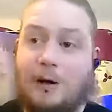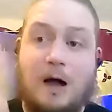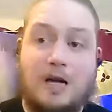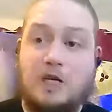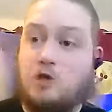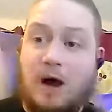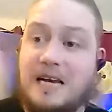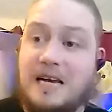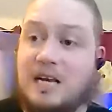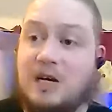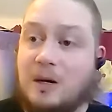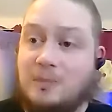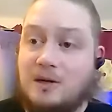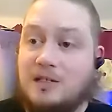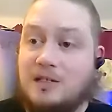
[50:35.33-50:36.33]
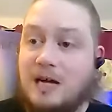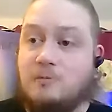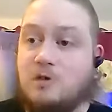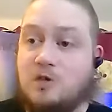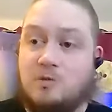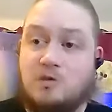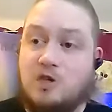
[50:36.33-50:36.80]
I tried it a couple of
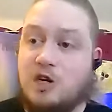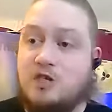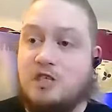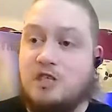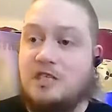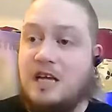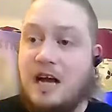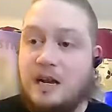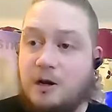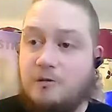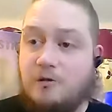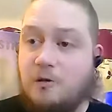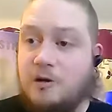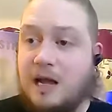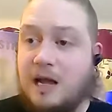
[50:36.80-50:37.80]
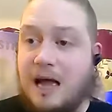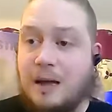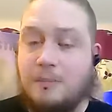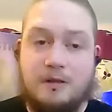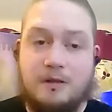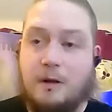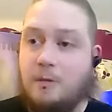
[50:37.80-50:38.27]
times with some churches that I knew through
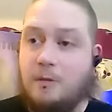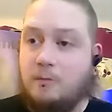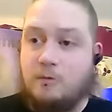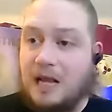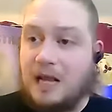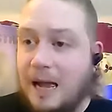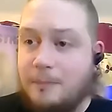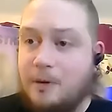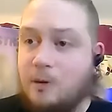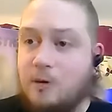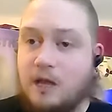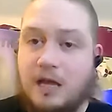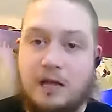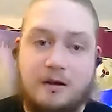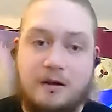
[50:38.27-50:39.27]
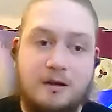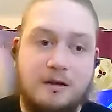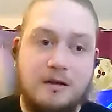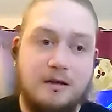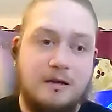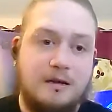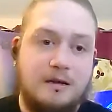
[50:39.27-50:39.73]
CAP, and they were really happy with it. And
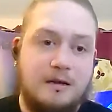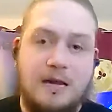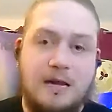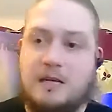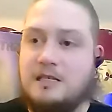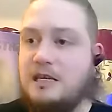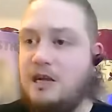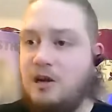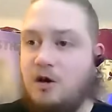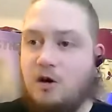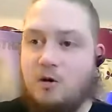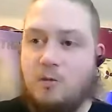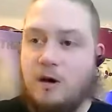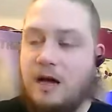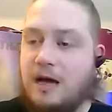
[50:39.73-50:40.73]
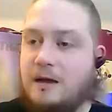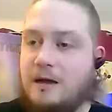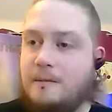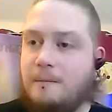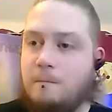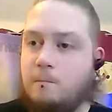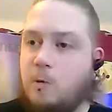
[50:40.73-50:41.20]
next thing you know,
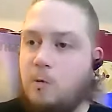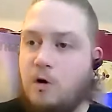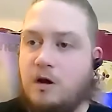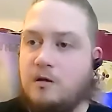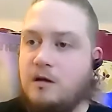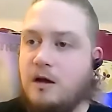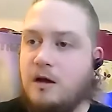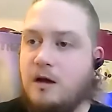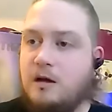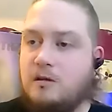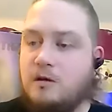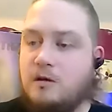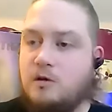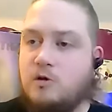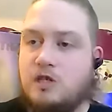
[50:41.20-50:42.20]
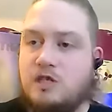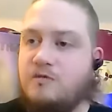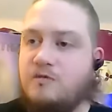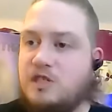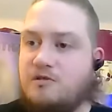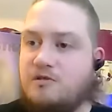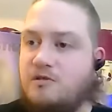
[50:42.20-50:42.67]
where we were at the, the
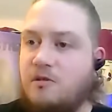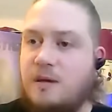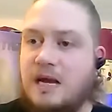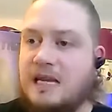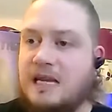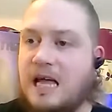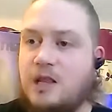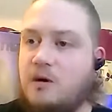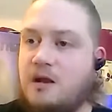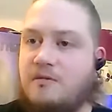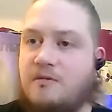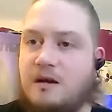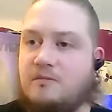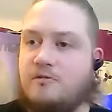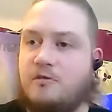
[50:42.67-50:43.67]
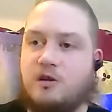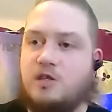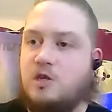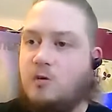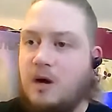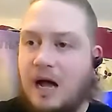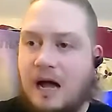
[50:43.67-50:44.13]
Christian Vision for Men gathering event from the
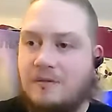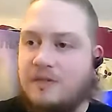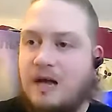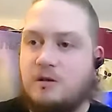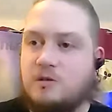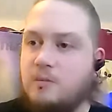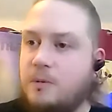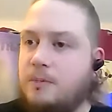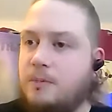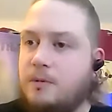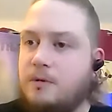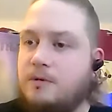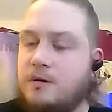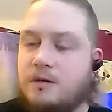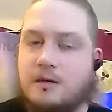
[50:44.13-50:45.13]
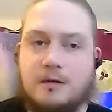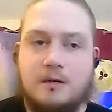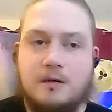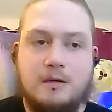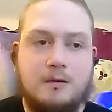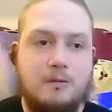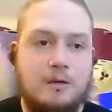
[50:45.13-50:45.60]
two and a half thousand people.
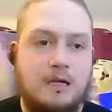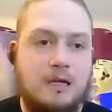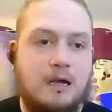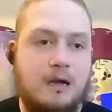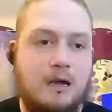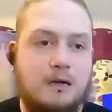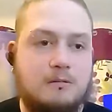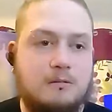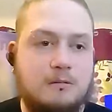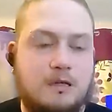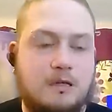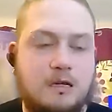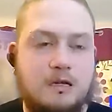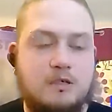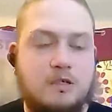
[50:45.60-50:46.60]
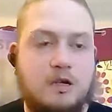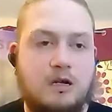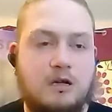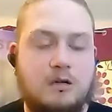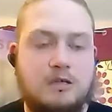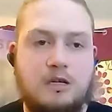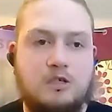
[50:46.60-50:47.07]
We uh, did a
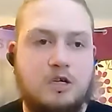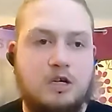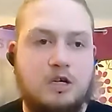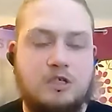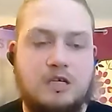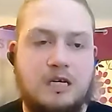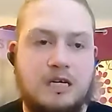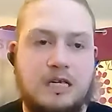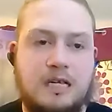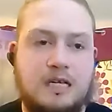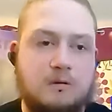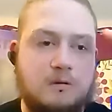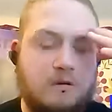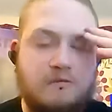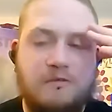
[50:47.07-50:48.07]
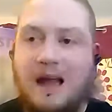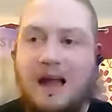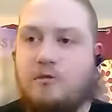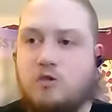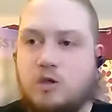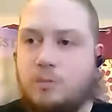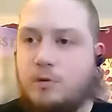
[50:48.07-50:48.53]
church did a church in Leeds, got
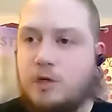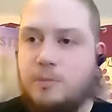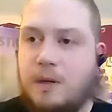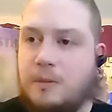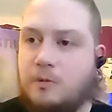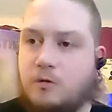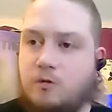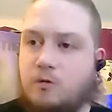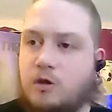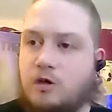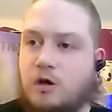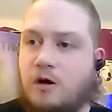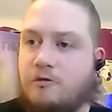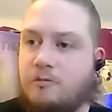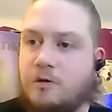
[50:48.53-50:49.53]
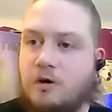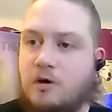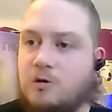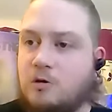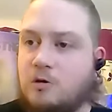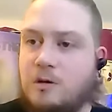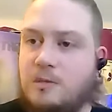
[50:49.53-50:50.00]
500 plus people through the door from the
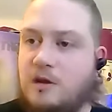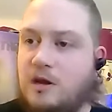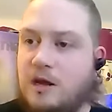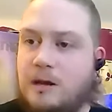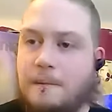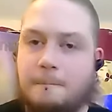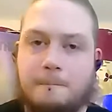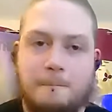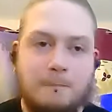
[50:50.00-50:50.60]
local community.